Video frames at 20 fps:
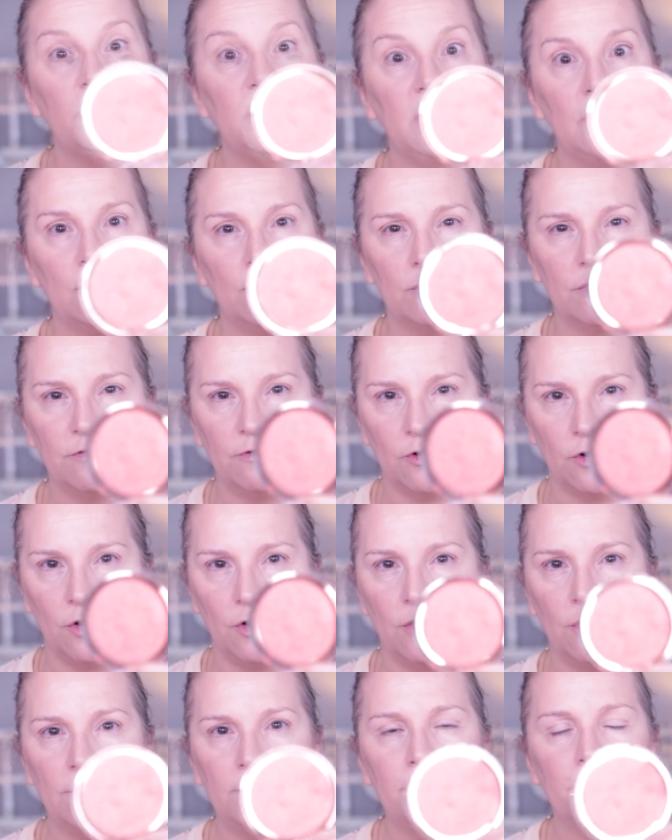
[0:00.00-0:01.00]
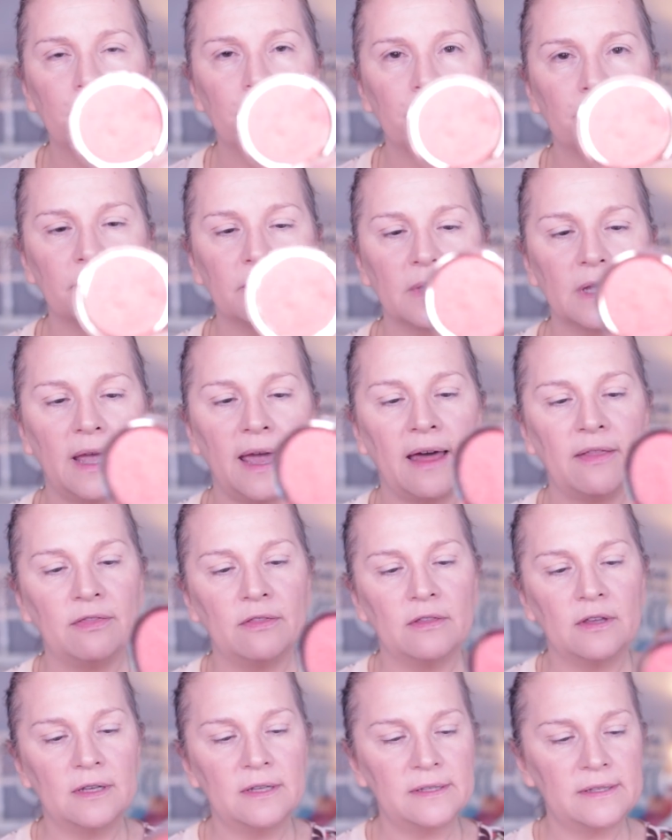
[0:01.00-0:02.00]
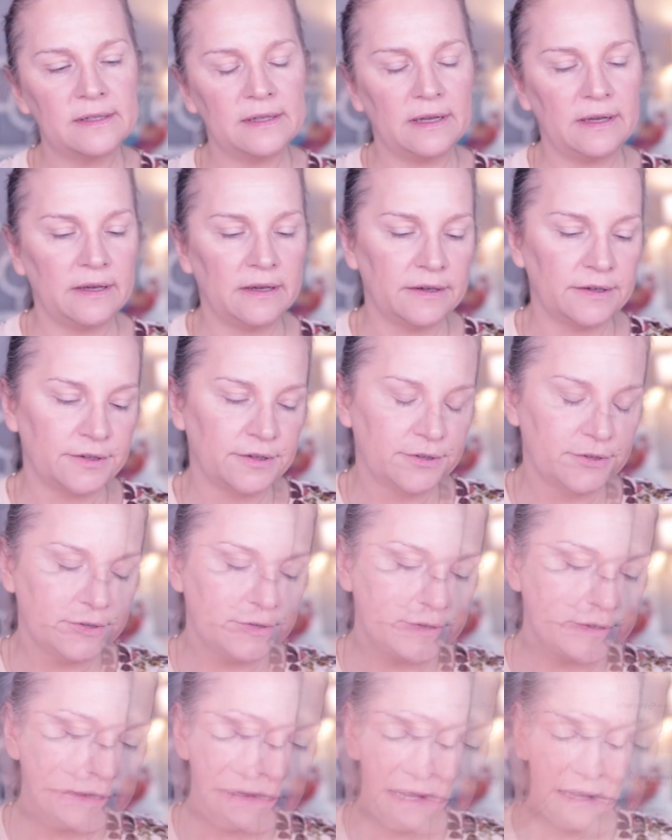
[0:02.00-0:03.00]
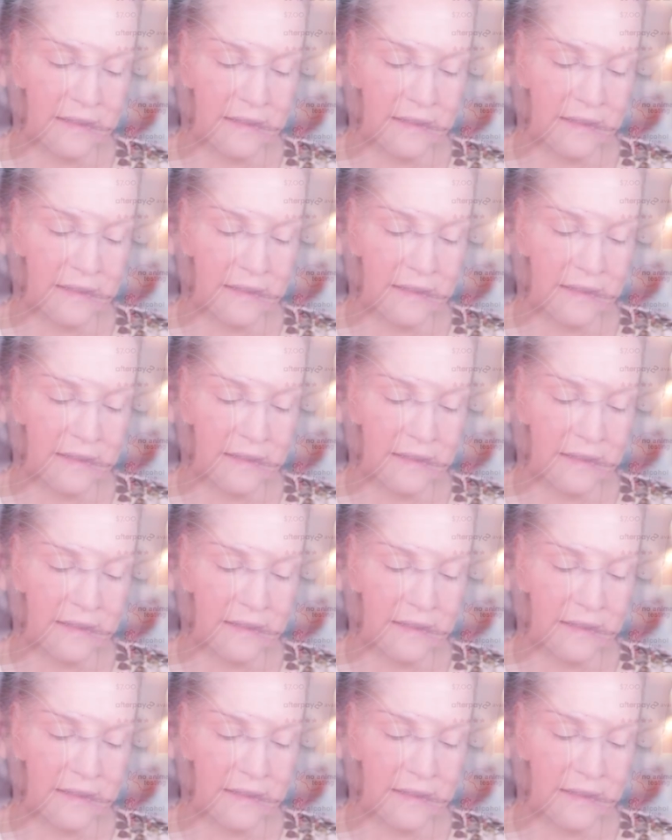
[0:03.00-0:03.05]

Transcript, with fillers: Beautiful. And this is